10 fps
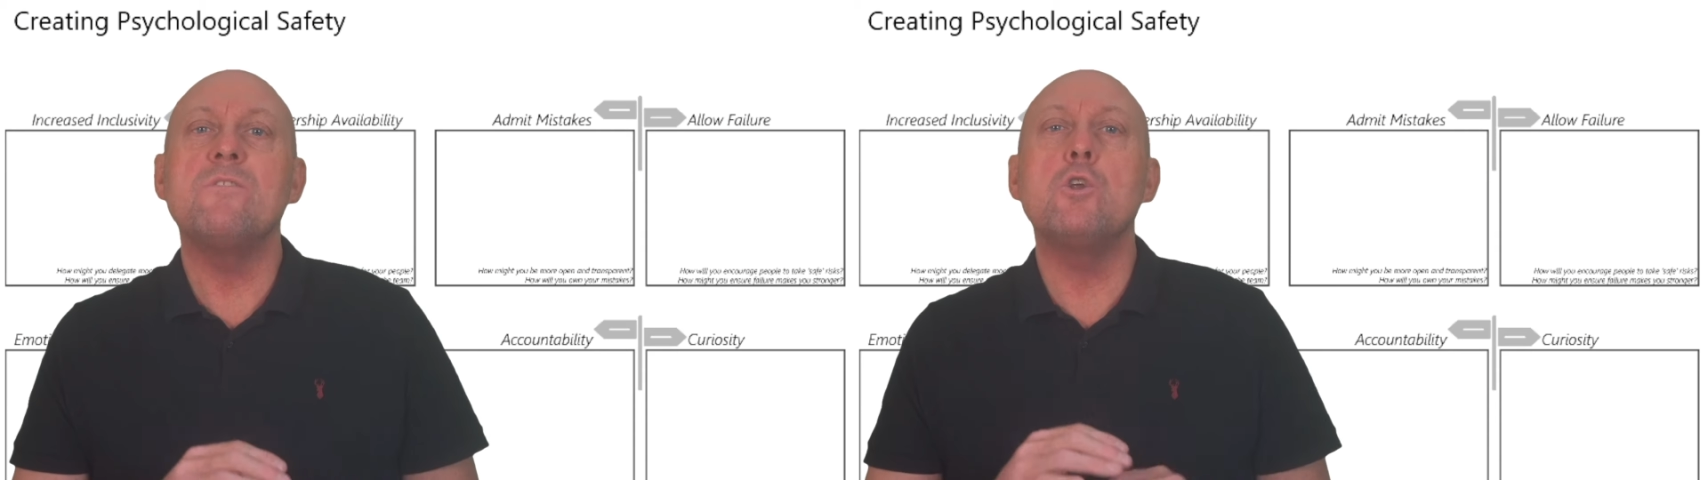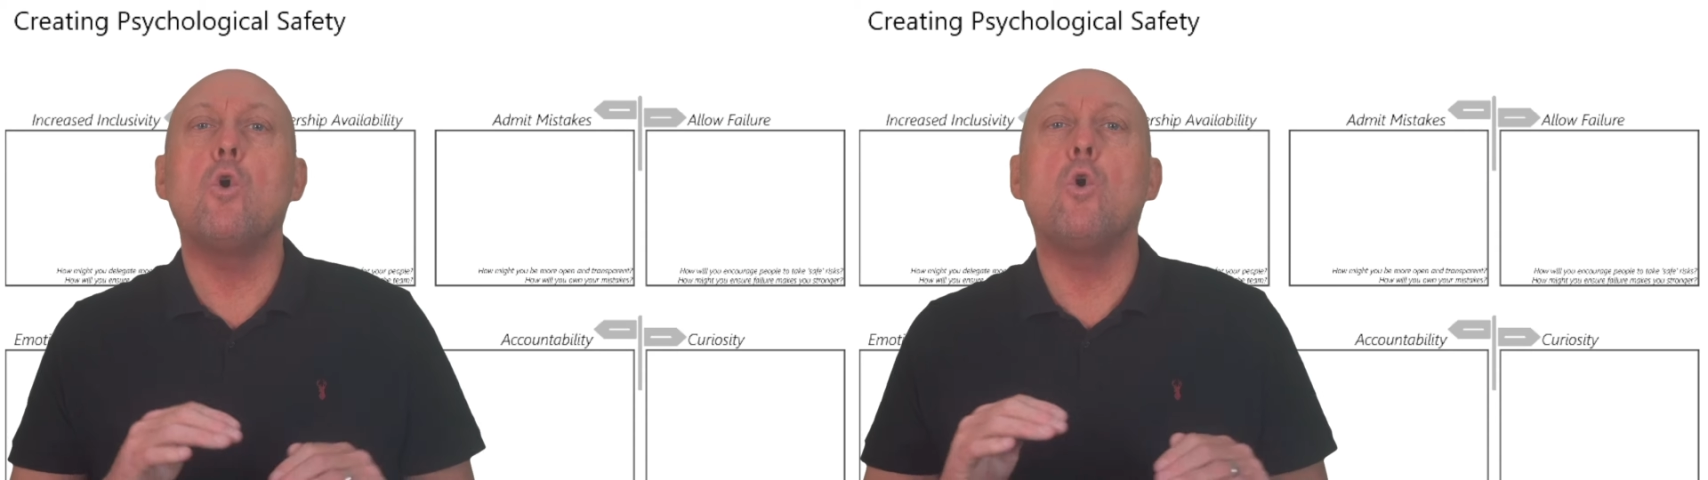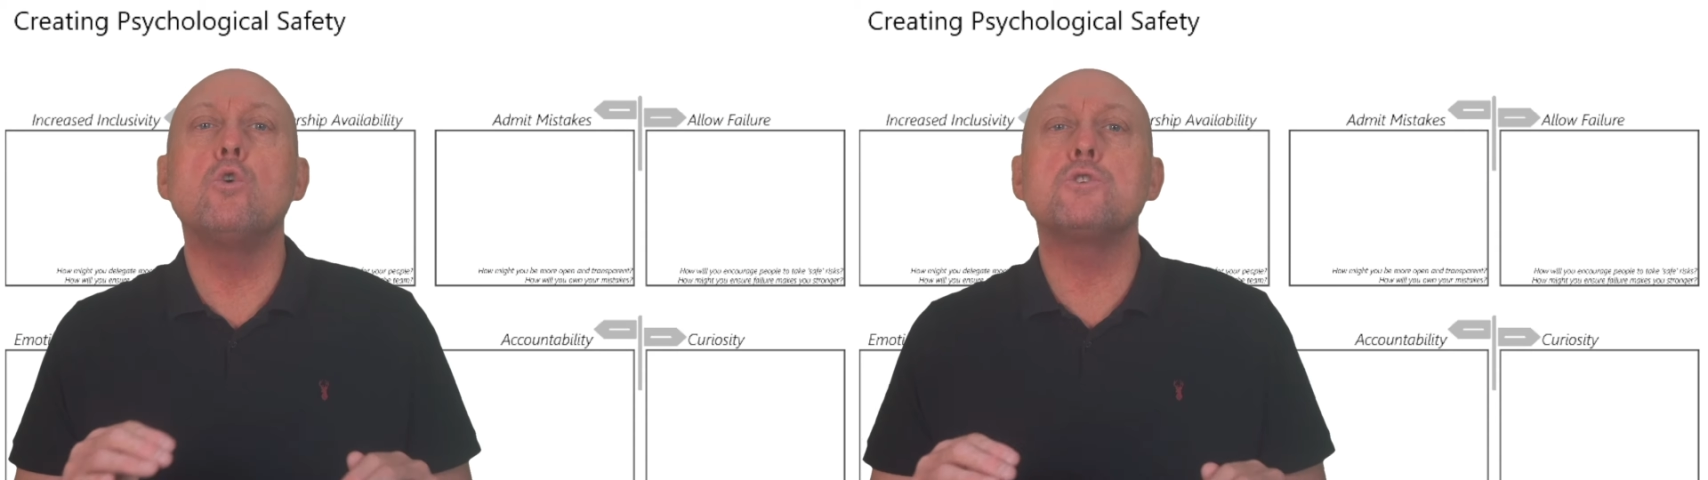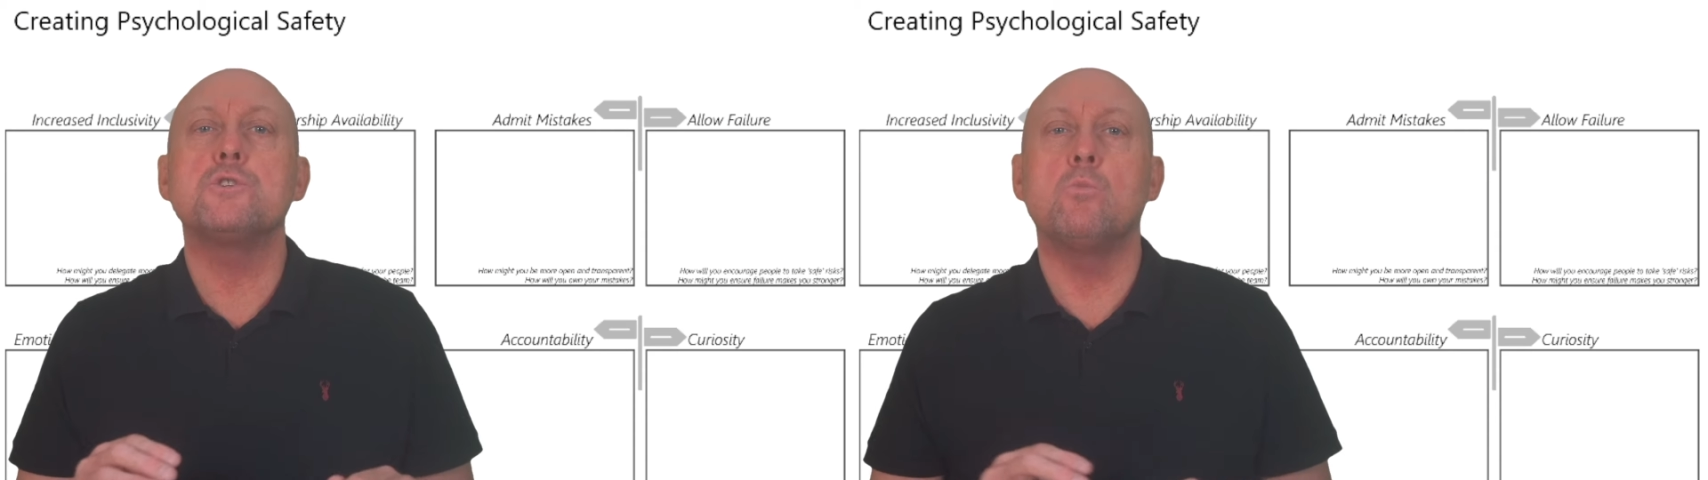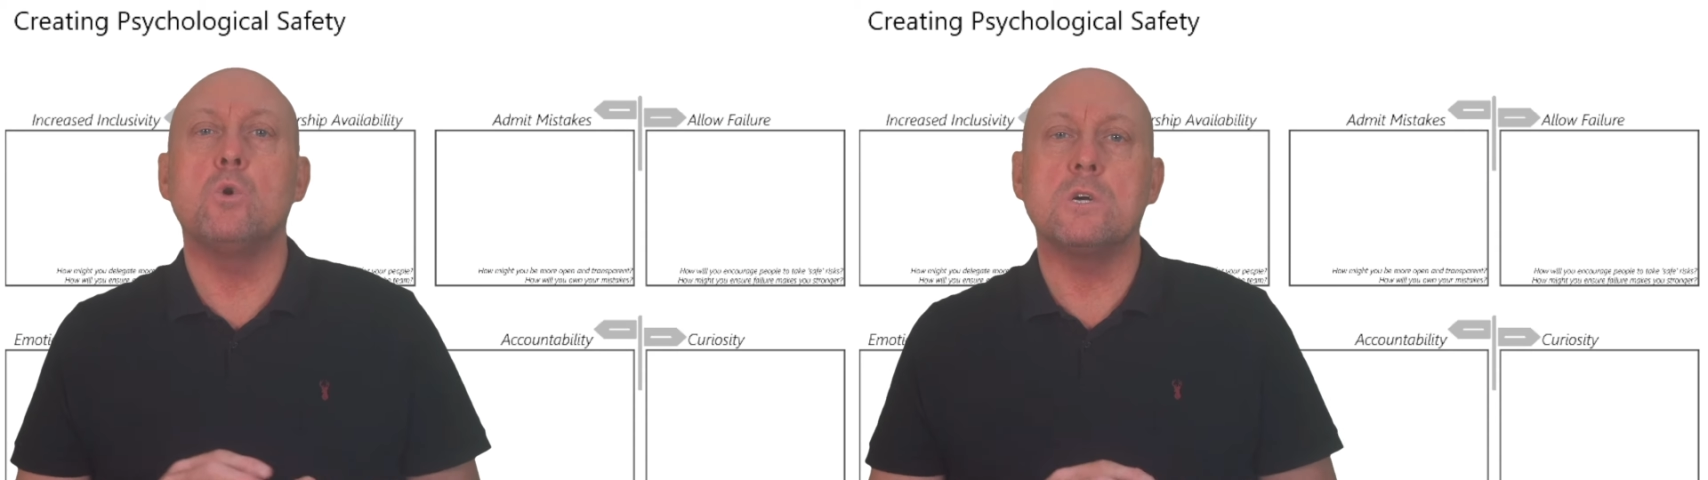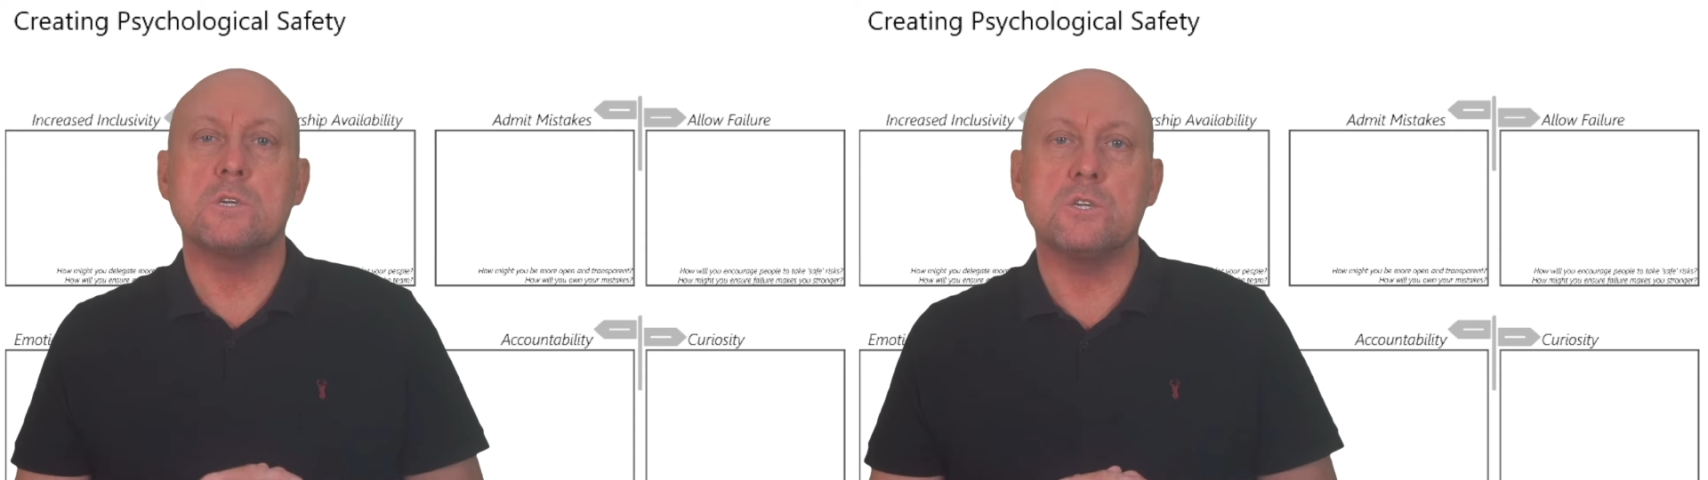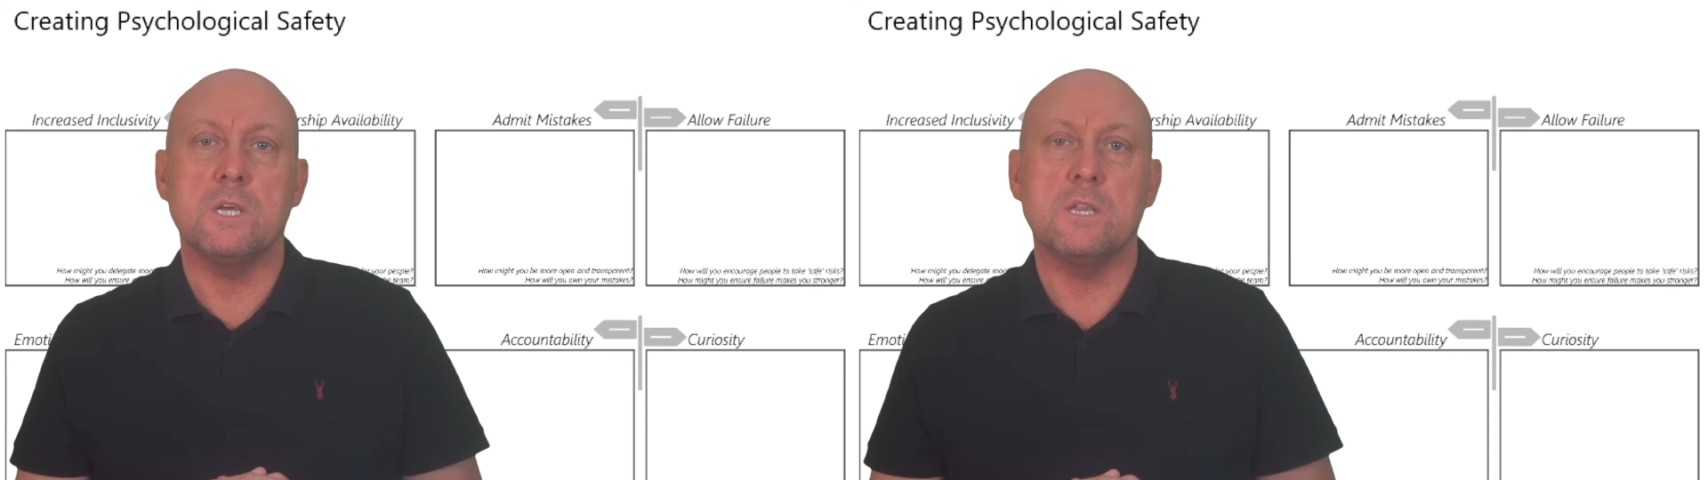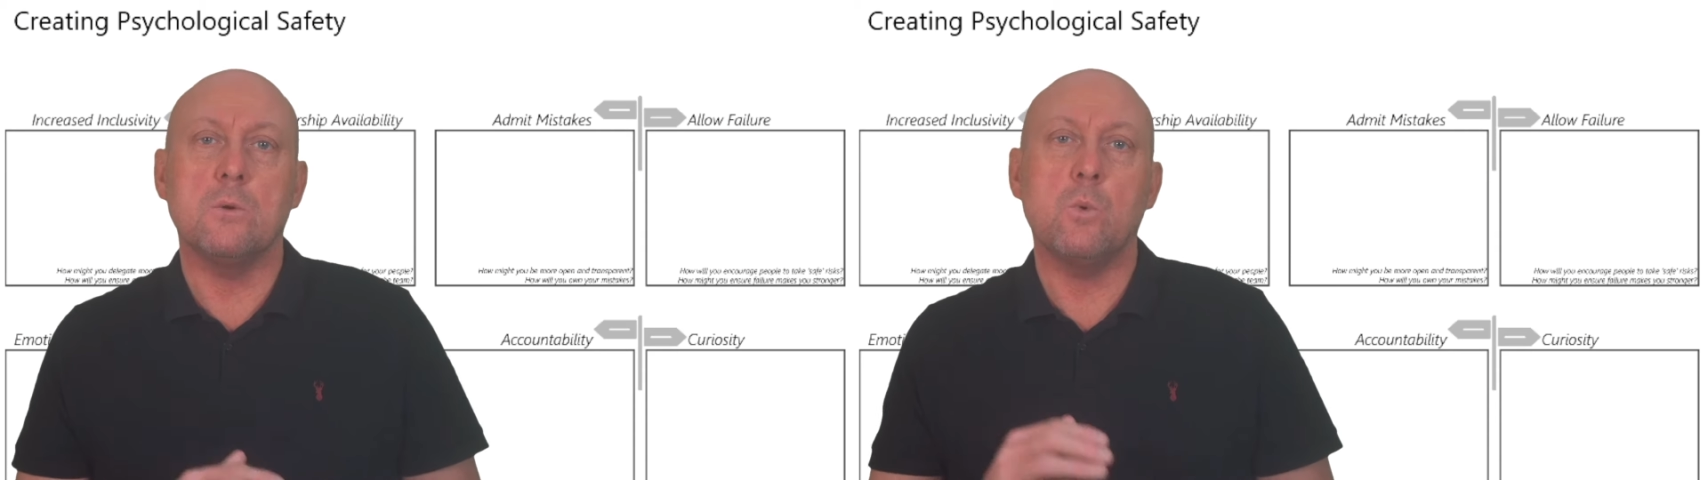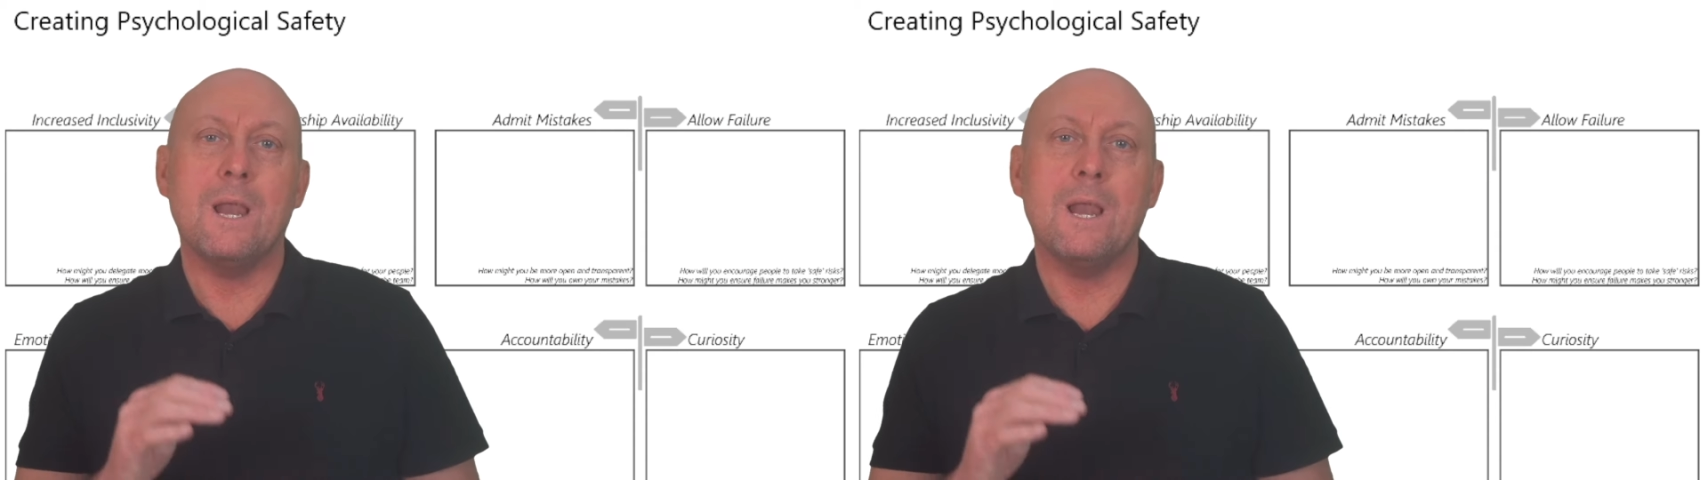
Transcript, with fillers: We've an awesome worksheet that